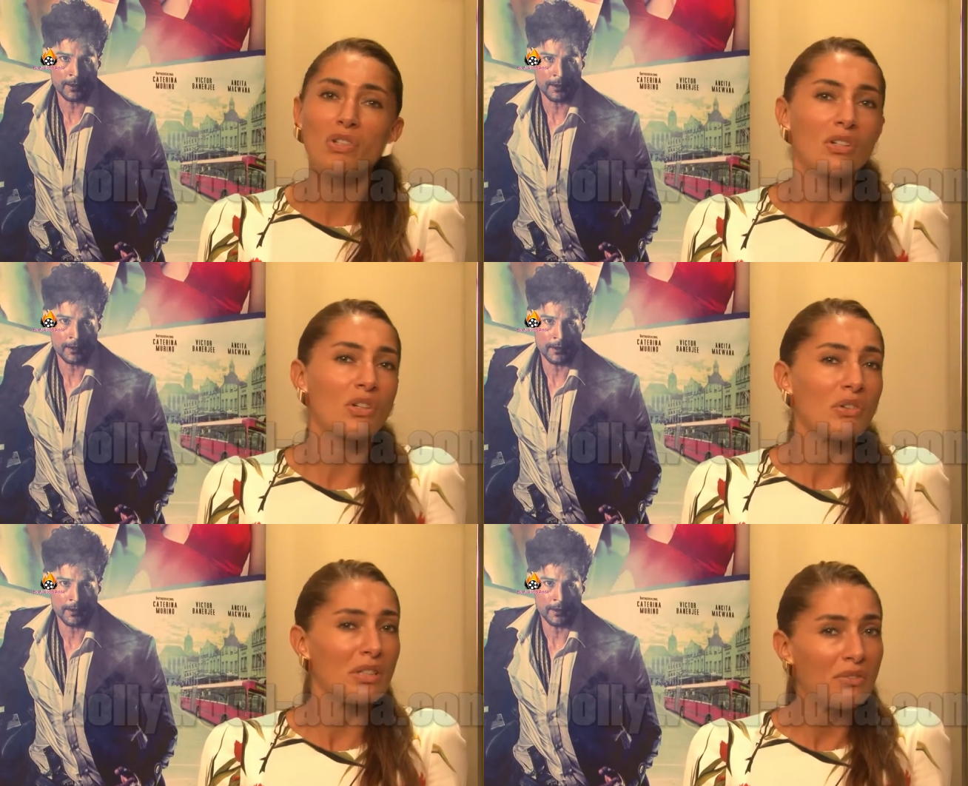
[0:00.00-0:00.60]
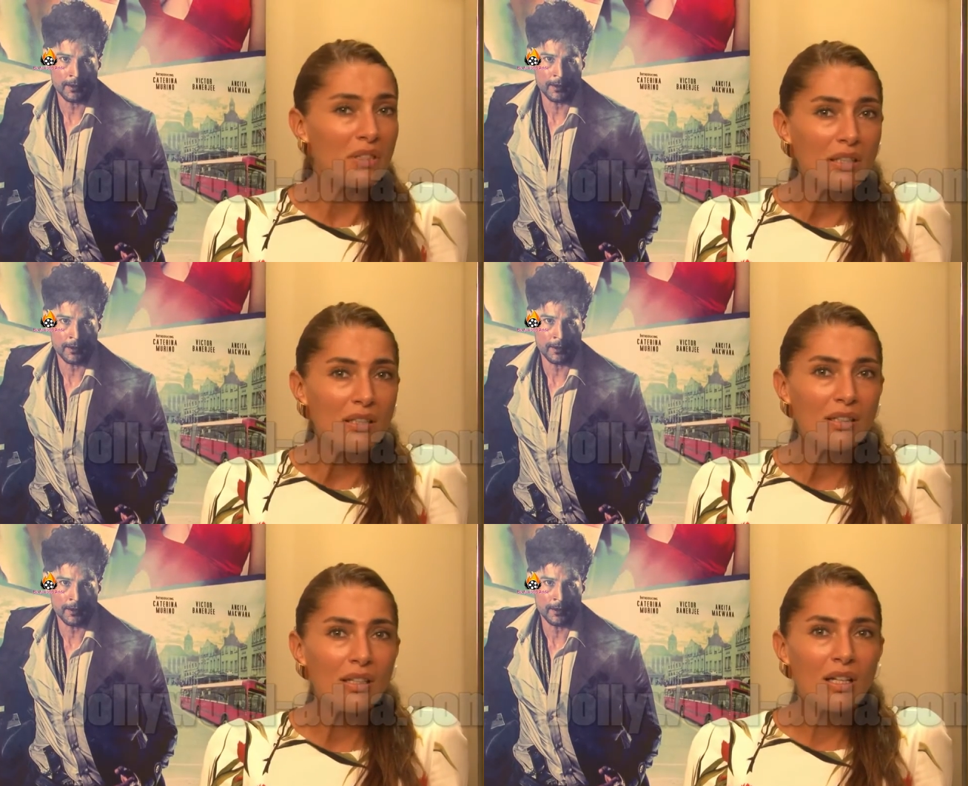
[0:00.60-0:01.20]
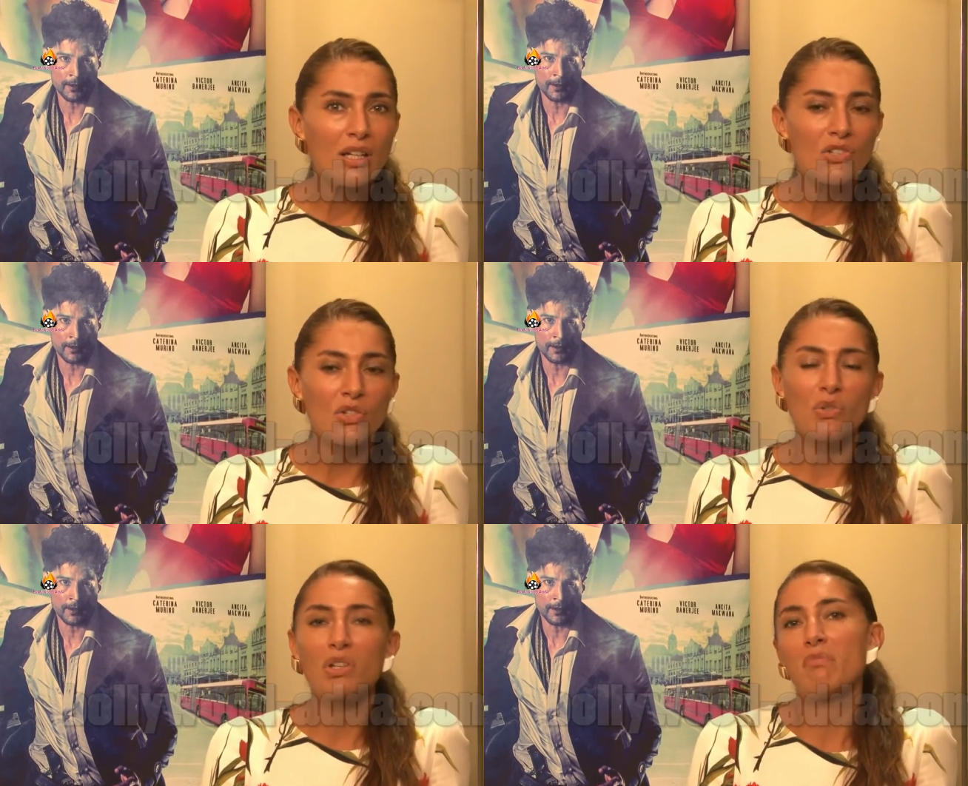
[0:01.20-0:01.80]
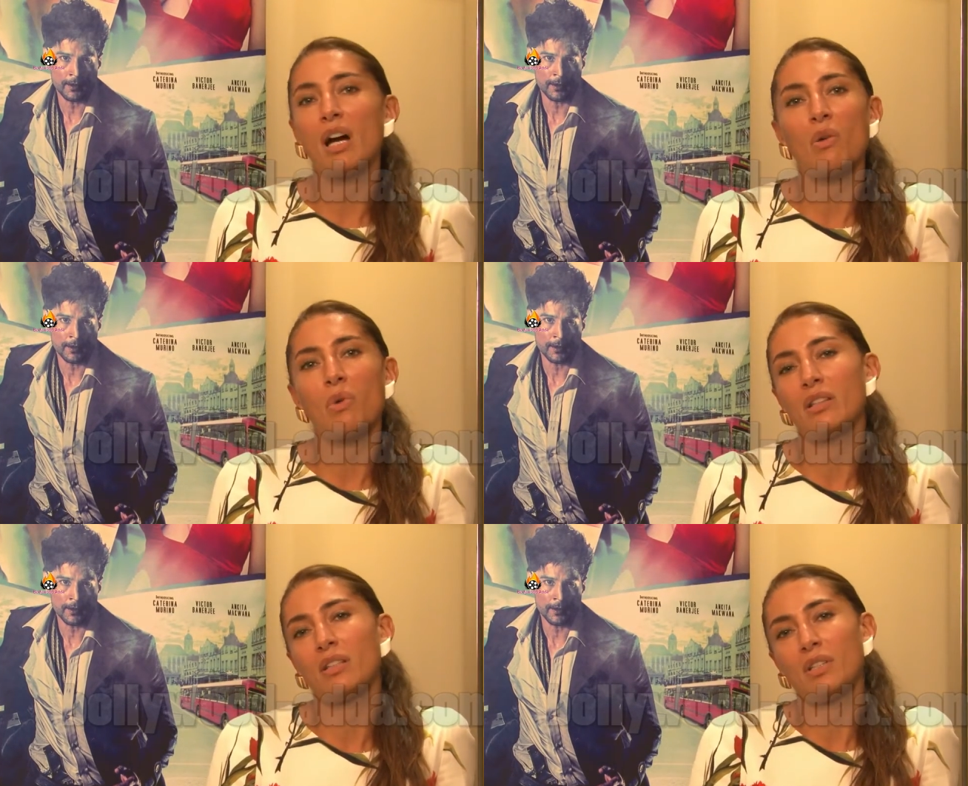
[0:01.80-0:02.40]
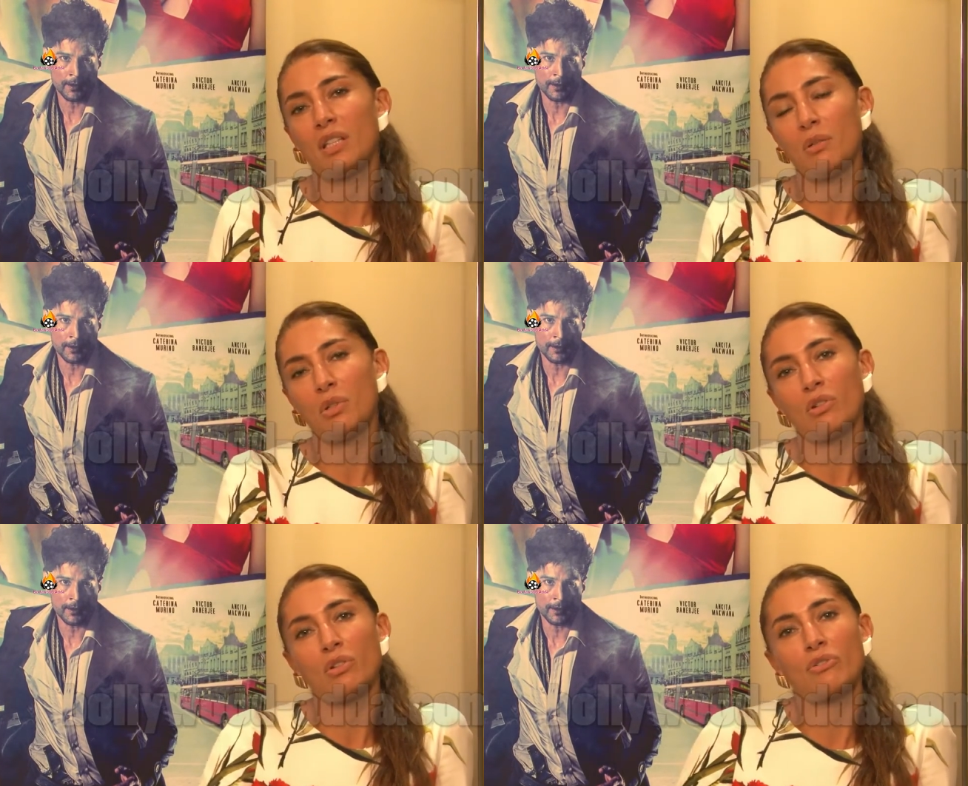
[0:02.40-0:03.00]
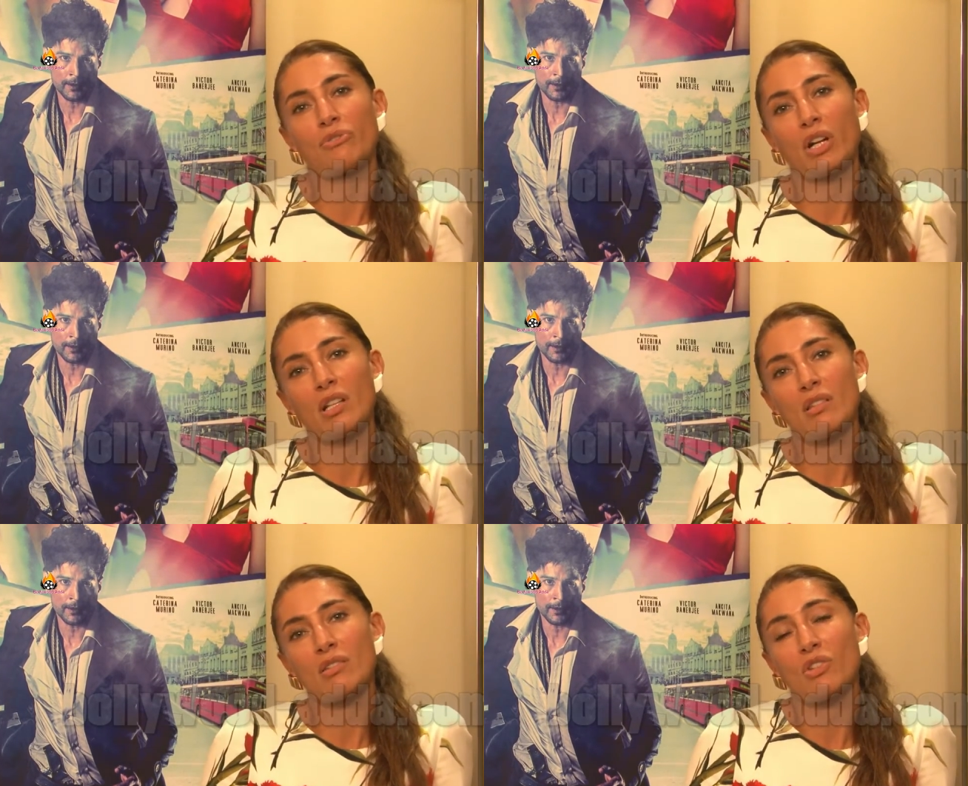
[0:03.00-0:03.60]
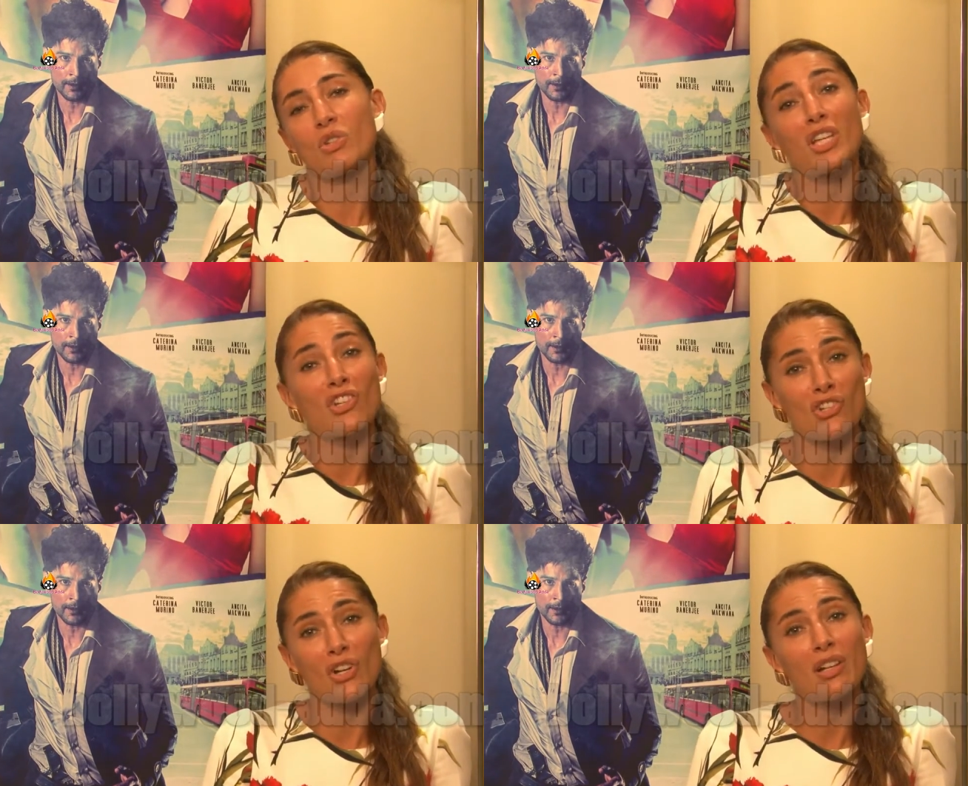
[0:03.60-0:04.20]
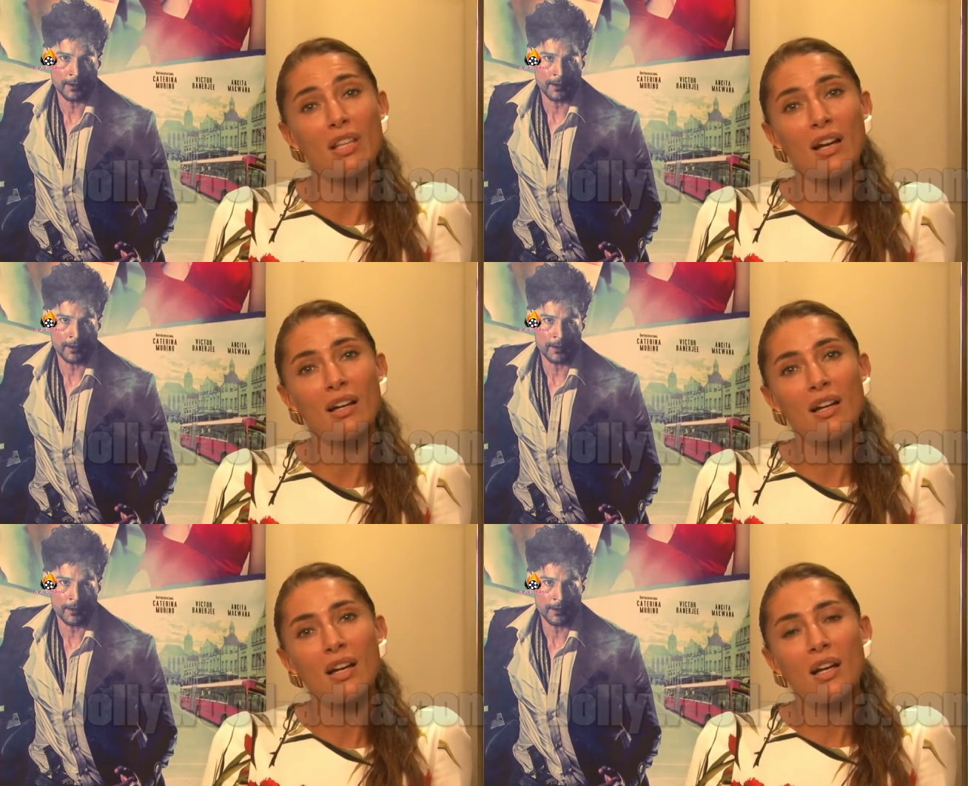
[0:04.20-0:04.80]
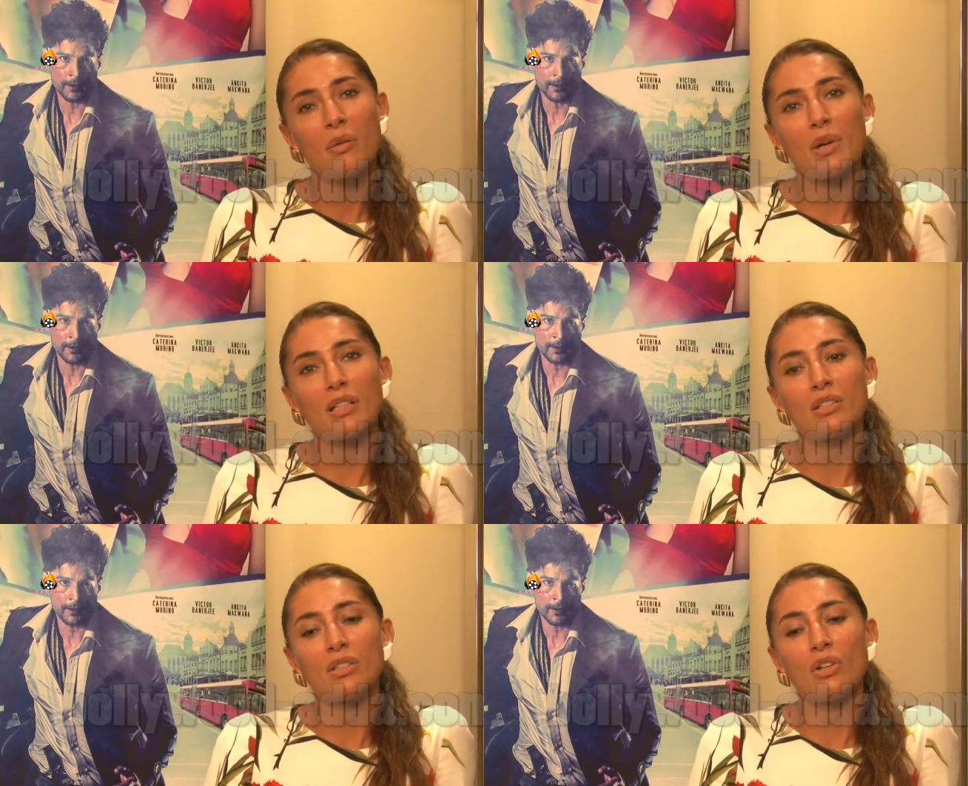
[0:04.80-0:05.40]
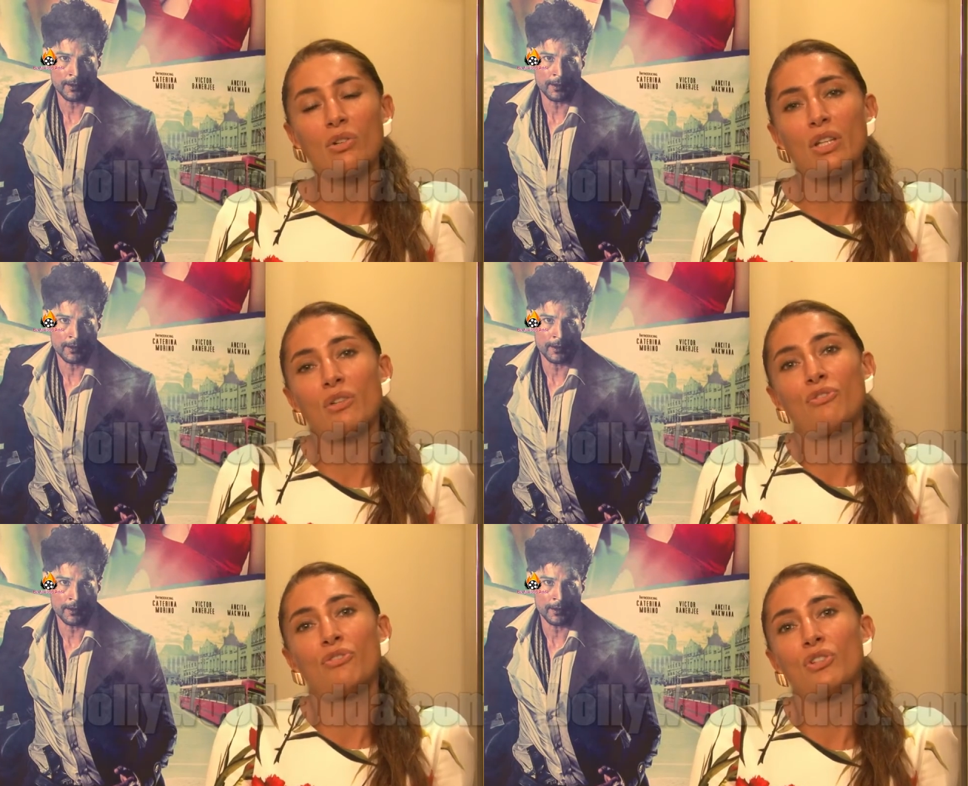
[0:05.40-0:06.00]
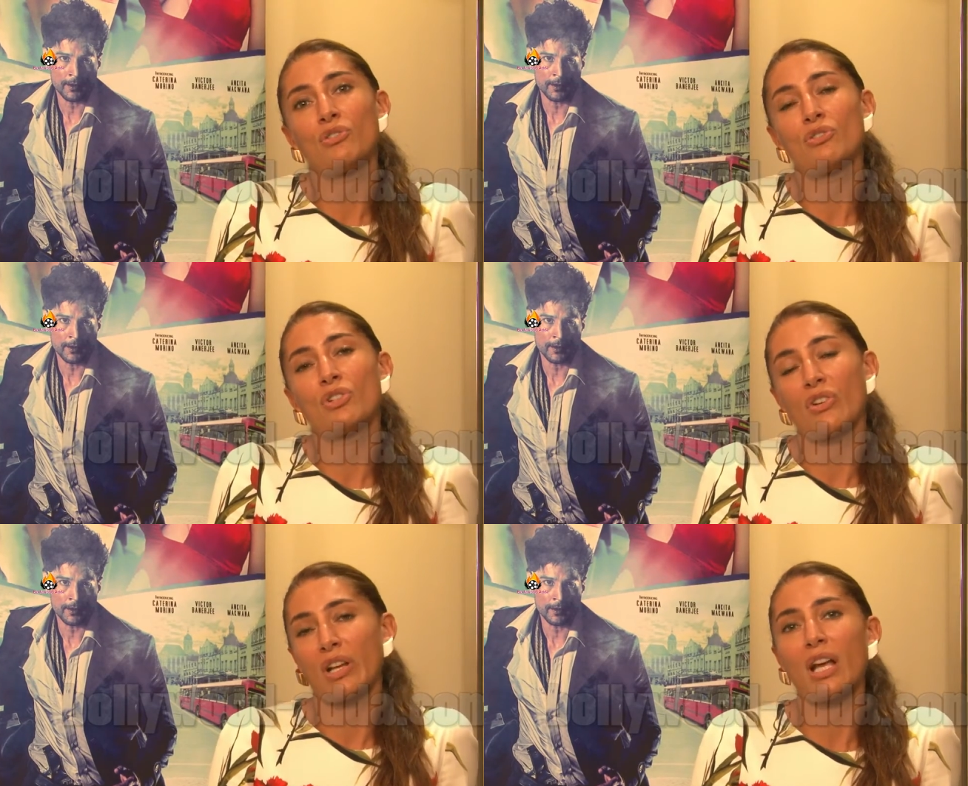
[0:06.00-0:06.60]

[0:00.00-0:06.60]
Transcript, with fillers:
Speaker 1: gonna go in DVD, so you can buy one DVD with all your friends, so you can share that. But, you know, if you're gonna